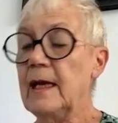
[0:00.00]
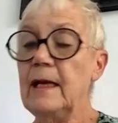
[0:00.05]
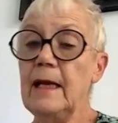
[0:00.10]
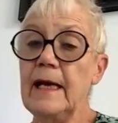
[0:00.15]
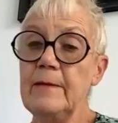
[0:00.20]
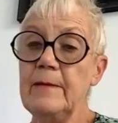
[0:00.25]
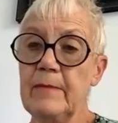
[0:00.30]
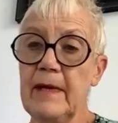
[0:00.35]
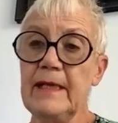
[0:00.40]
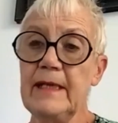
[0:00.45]

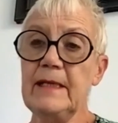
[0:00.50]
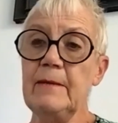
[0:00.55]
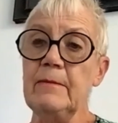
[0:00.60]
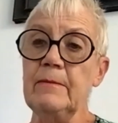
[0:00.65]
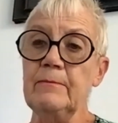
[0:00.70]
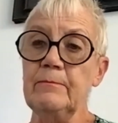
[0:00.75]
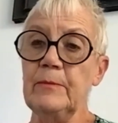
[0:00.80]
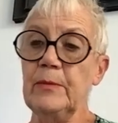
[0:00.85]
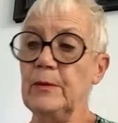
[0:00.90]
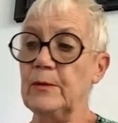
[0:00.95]
Like
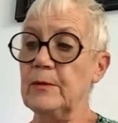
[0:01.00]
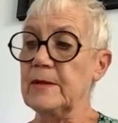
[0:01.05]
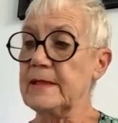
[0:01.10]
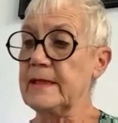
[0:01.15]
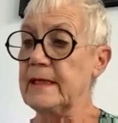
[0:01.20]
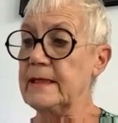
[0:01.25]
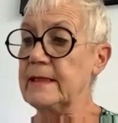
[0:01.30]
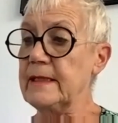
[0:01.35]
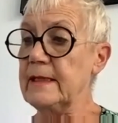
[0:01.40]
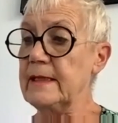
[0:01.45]
many port
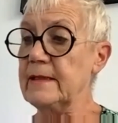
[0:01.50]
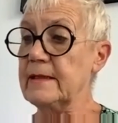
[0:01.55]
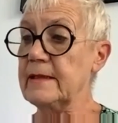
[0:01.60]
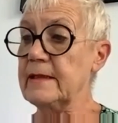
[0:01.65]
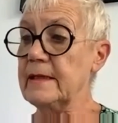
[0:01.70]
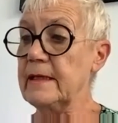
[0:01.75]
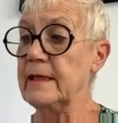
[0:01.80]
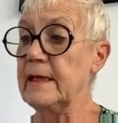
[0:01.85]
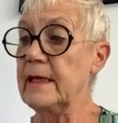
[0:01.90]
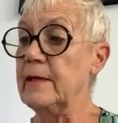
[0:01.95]

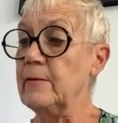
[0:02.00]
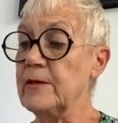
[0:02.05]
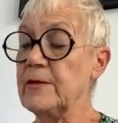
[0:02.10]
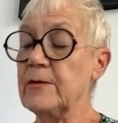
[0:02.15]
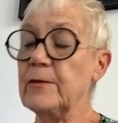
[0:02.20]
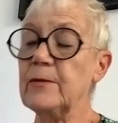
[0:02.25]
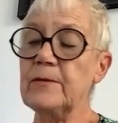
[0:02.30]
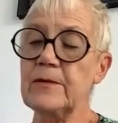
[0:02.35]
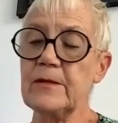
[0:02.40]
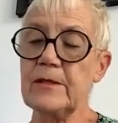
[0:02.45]
cities, it
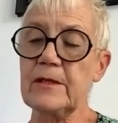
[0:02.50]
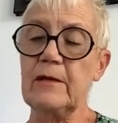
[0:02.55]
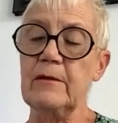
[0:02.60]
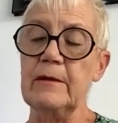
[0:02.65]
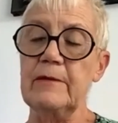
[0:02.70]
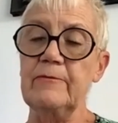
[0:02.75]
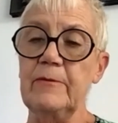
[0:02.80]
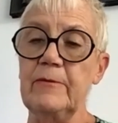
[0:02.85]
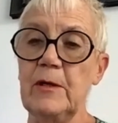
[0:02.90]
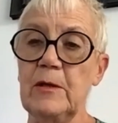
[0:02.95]
was also
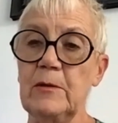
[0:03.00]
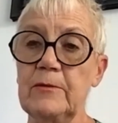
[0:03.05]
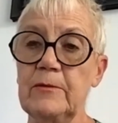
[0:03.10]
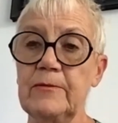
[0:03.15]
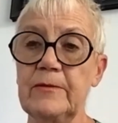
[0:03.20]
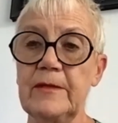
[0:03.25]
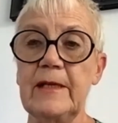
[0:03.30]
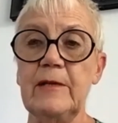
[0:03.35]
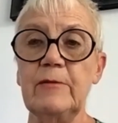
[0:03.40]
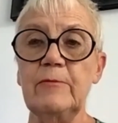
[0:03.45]

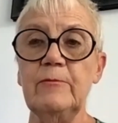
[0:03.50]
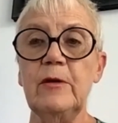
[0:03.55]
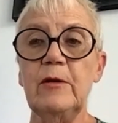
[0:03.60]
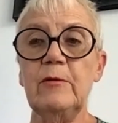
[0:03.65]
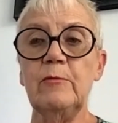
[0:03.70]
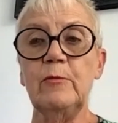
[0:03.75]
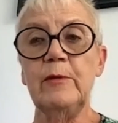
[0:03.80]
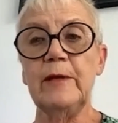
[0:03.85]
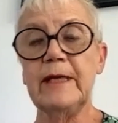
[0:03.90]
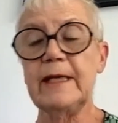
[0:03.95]
involved in
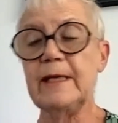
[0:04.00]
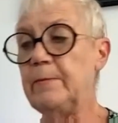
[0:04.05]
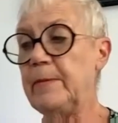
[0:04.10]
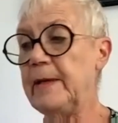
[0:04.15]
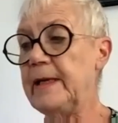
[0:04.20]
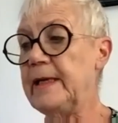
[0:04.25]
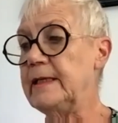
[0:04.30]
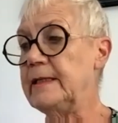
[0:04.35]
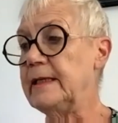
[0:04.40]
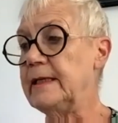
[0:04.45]
what
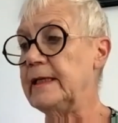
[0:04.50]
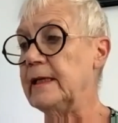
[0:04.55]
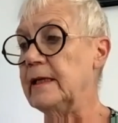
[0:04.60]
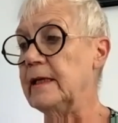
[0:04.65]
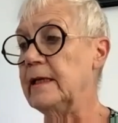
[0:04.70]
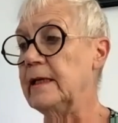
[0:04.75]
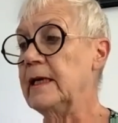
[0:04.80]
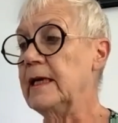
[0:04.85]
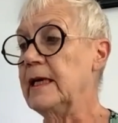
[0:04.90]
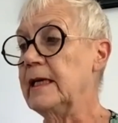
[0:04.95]

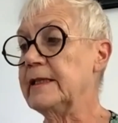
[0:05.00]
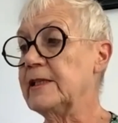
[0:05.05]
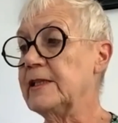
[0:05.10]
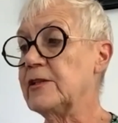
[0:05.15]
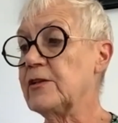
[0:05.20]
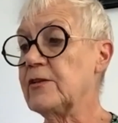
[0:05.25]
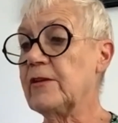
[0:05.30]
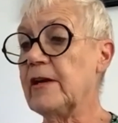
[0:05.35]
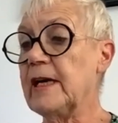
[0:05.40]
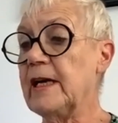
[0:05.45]
Wikipedia
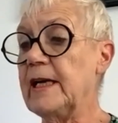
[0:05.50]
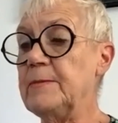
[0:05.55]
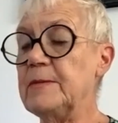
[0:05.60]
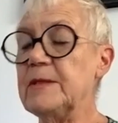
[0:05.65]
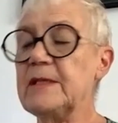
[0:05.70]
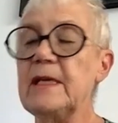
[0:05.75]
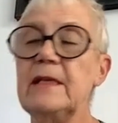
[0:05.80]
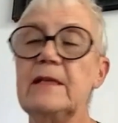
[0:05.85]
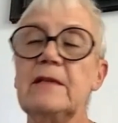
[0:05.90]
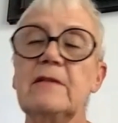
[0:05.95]

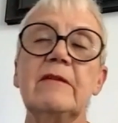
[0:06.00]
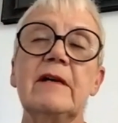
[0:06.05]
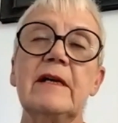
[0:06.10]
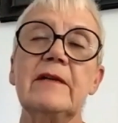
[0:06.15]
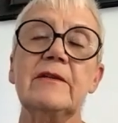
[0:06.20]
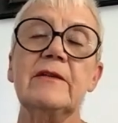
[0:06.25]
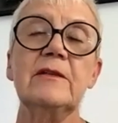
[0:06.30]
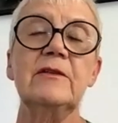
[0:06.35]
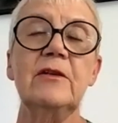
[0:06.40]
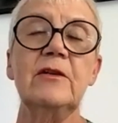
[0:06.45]
describes in a
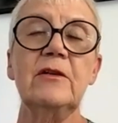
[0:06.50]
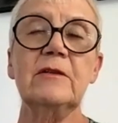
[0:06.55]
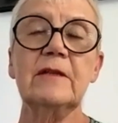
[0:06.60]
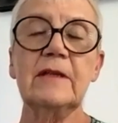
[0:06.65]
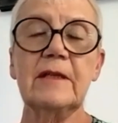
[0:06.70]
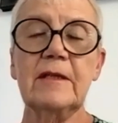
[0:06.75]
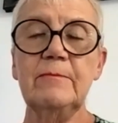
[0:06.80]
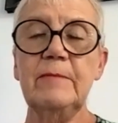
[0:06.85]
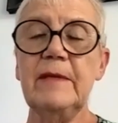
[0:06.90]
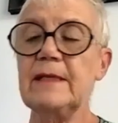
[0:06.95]
rather
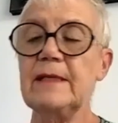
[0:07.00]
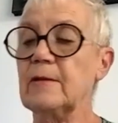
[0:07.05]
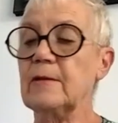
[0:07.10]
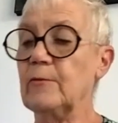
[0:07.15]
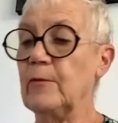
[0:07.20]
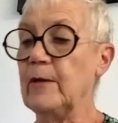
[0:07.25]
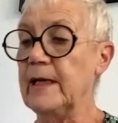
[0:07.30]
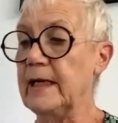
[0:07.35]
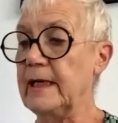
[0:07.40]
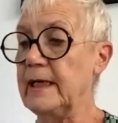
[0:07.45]

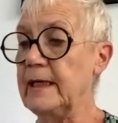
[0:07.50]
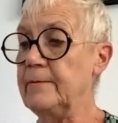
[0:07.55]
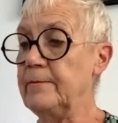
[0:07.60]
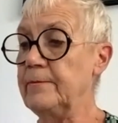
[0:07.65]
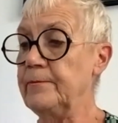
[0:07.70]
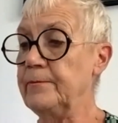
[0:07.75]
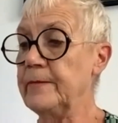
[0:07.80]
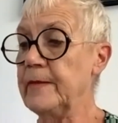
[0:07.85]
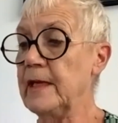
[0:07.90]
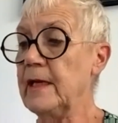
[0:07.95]
non-committal way,
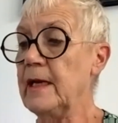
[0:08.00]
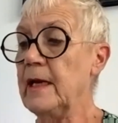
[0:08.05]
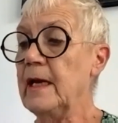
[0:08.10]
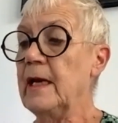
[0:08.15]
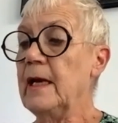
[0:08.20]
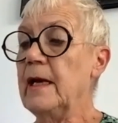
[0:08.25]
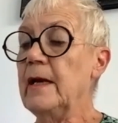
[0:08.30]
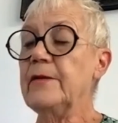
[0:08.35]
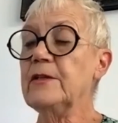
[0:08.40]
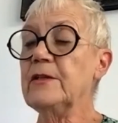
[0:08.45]

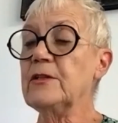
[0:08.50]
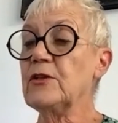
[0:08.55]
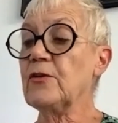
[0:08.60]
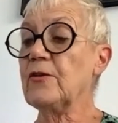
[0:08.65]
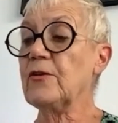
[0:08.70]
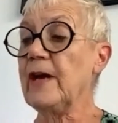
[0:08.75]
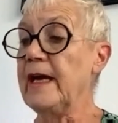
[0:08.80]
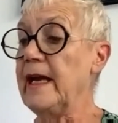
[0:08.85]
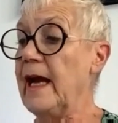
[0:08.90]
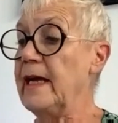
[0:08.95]
the
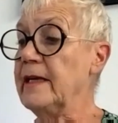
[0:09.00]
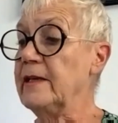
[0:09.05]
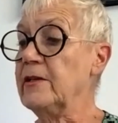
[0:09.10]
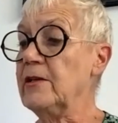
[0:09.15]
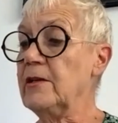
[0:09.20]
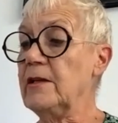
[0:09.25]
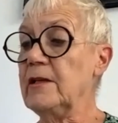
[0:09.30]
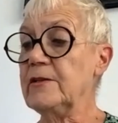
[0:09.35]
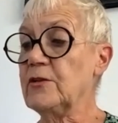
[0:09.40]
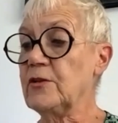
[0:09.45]

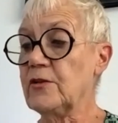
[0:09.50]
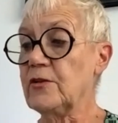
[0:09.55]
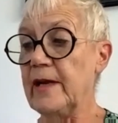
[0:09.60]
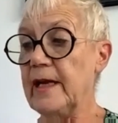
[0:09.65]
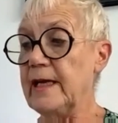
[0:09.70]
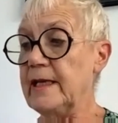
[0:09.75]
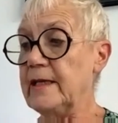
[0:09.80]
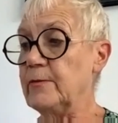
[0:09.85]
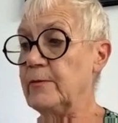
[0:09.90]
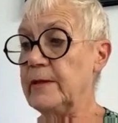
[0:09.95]
triangular
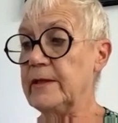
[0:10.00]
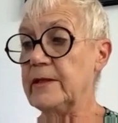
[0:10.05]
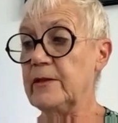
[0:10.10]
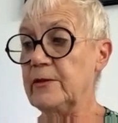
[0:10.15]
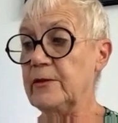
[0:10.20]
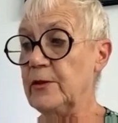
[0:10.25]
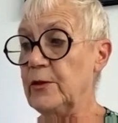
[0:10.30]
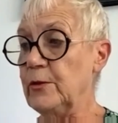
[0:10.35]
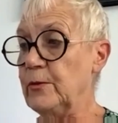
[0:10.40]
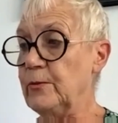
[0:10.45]
trade with
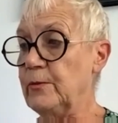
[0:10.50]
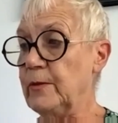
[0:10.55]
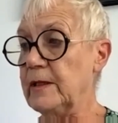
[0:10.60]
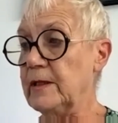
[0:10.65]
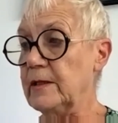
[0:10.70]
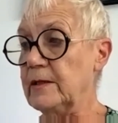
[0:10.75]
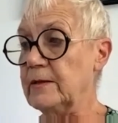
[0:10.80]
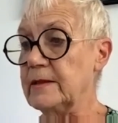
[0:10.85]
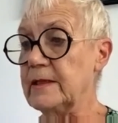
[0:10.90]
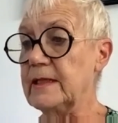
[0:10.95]
the New
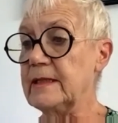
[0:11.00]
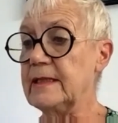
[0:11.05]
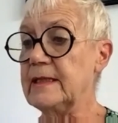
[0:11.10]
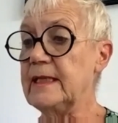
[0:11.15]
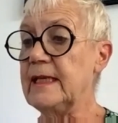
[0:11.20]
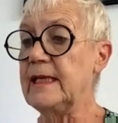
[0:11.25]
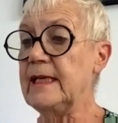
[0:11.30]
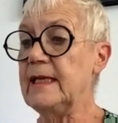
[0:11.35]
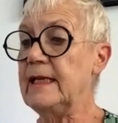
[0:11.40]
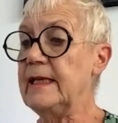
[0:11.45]
World,
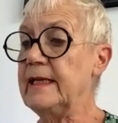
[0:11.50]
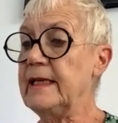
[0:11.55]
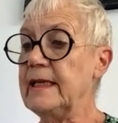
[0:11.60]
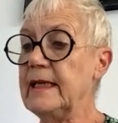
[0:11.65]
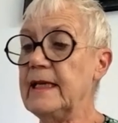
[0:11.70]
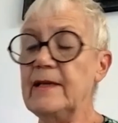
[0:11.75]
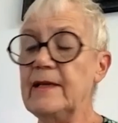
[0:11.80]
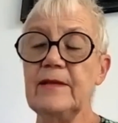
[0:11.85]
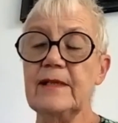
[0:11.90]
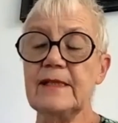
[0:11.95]

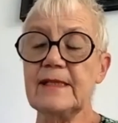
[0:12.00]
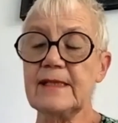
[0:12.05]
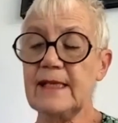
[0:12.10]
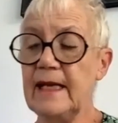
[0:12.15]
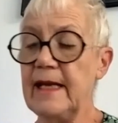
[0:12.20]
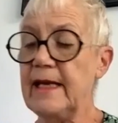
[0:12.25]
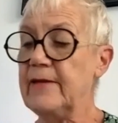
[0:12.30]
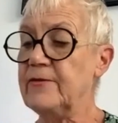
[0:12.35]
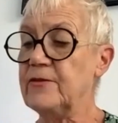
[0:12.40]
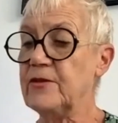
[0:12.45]
dealing in the
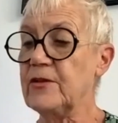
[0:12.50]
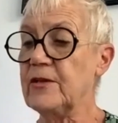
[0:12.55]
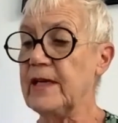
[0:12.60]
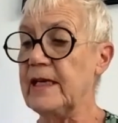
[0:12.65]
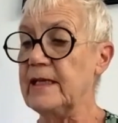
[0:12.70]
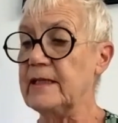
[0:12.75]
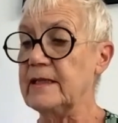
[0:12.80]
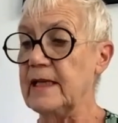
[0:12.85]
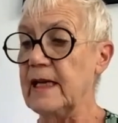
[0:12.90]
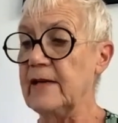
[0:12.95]
slave
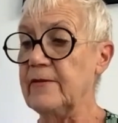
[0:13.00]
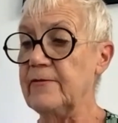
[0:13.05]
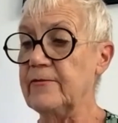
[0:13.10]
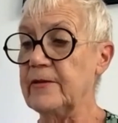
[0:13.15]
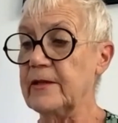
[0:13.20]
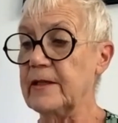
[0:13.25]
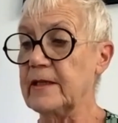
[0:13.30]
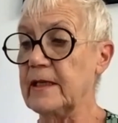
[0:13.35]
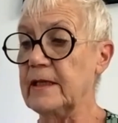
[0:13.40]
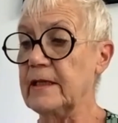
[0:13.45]
trade in
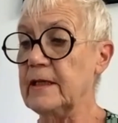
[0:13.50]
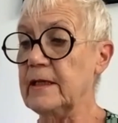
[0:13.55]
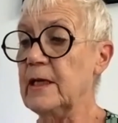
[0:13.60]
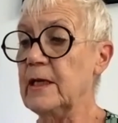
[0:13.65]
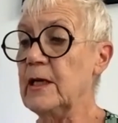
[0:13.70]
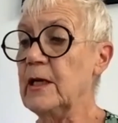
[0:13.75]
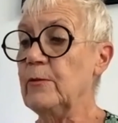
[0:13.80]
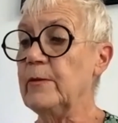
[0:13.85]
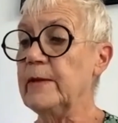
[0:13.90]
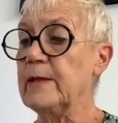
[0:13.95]
Africa
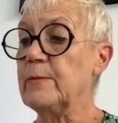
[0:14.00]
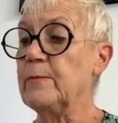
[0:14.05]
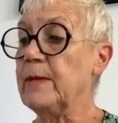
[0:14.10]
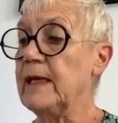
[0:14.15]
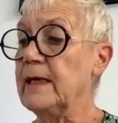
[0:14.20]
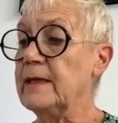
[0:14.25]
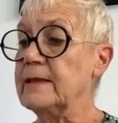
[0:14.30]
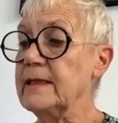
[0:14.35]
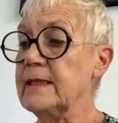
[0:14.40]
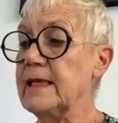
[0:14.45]
with
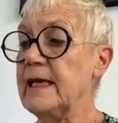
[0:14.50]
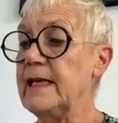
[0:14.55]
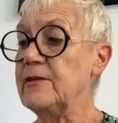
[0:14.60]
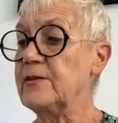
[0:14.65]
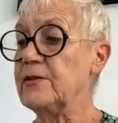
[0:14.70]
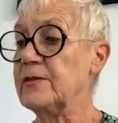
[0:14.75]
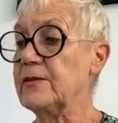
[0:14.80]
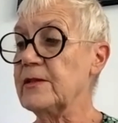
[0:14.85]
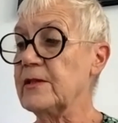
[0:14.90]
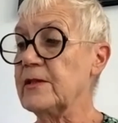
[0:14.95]

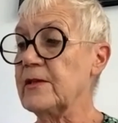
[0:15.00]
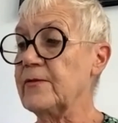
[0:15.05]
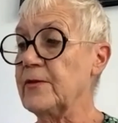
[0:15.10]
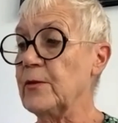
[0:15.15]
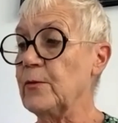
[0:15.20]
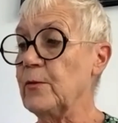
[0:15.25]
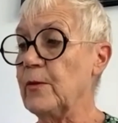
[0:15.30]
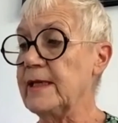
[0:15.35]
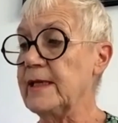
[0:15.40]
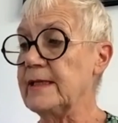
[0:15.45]
plantations of
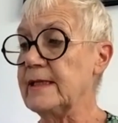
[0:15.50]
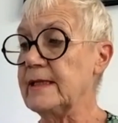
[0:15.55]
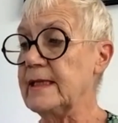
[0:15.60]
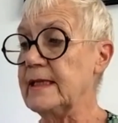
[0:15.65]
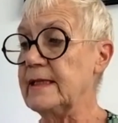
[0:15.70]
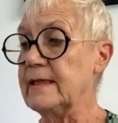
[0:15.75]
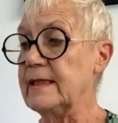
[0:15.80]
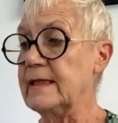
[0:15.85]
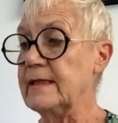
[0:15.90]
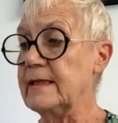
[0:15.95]
the West
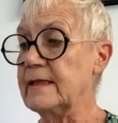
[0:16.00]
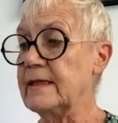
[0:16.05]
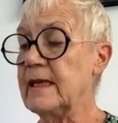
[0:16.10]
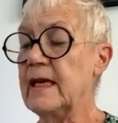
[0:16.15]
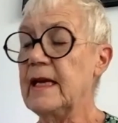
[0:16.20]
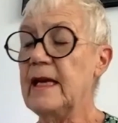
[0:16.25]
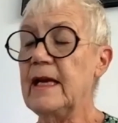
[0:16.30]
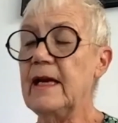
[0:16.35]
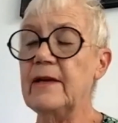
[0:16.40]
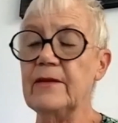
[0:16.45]
Indies
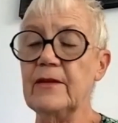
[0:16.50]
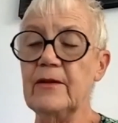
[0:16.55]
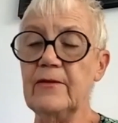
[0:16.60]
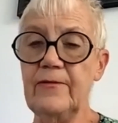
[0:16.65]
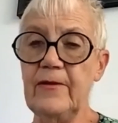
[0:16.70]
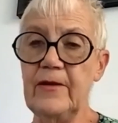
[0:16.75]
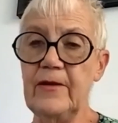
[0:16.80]
and the